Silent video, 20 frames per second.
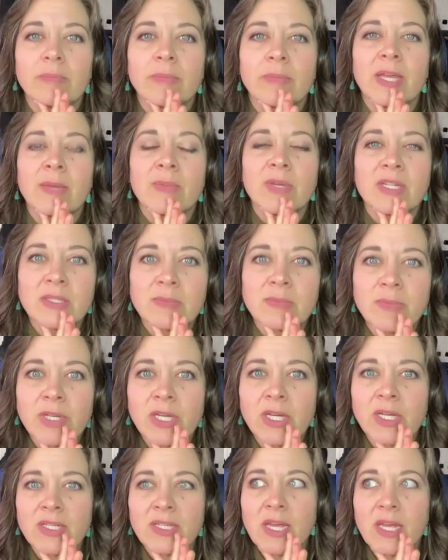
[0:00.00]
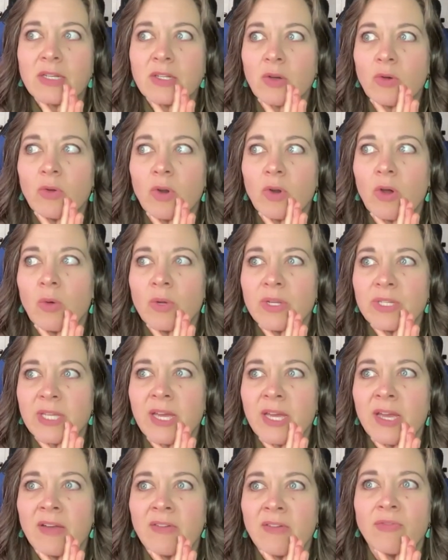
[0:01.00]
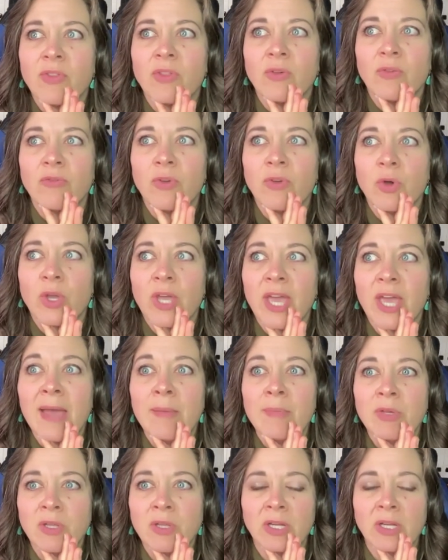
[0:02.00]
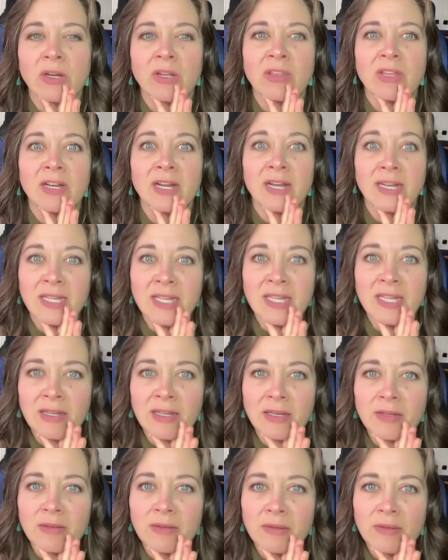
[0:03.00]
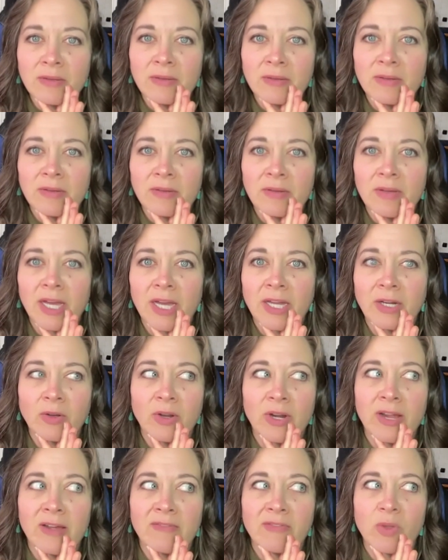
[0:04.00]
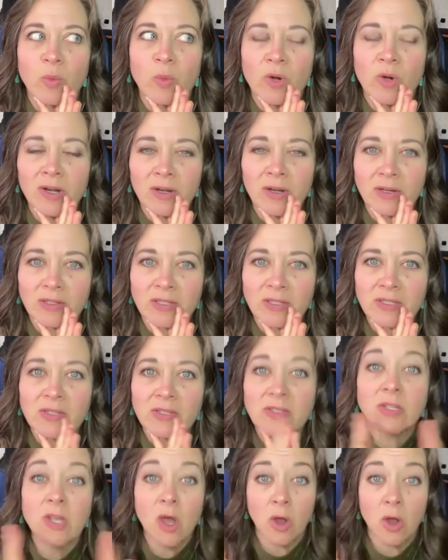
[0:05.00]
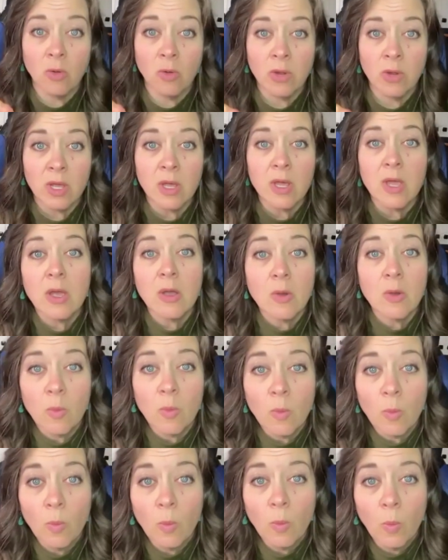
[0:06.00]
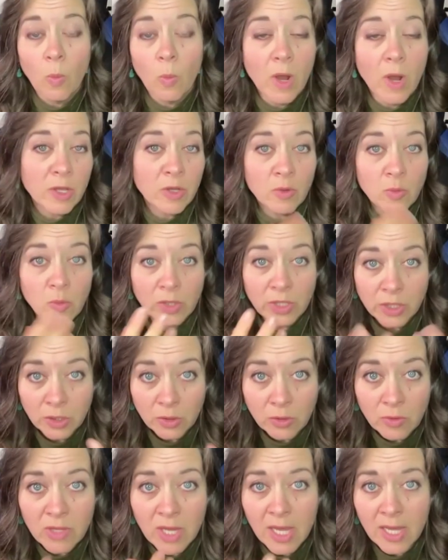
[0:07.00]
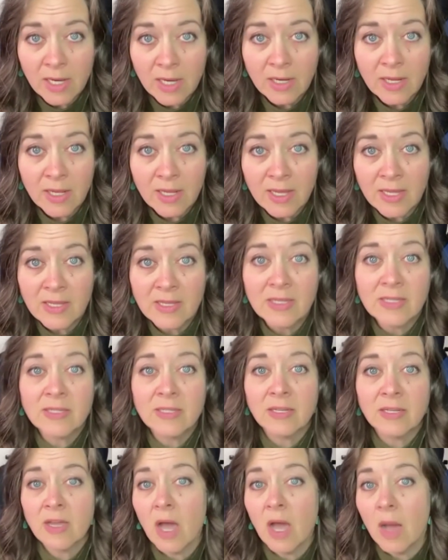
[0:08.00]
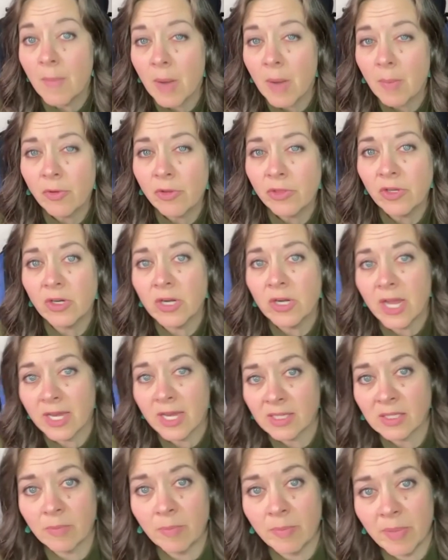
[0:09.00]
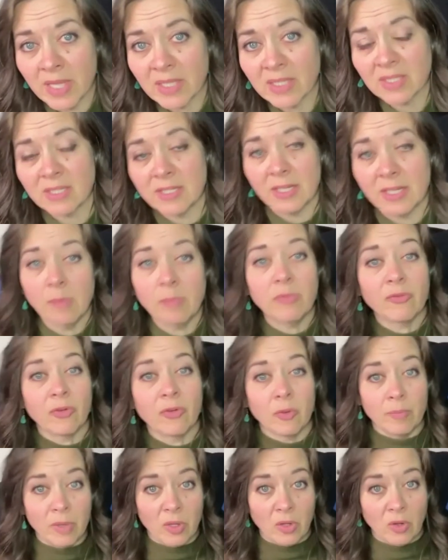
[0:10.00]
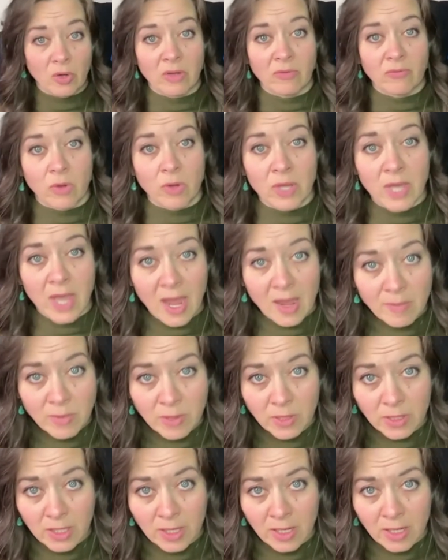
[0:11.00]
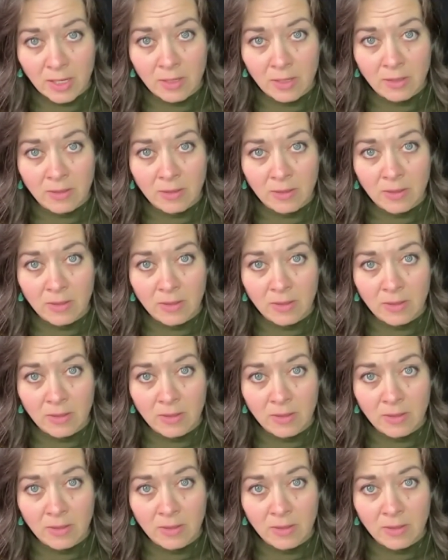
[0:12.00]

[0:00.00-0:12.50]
Maybe it's because I don't always have the vocabulary that I need. I don't have the words. So what you would do then is come up with your next best step for building vocabulary.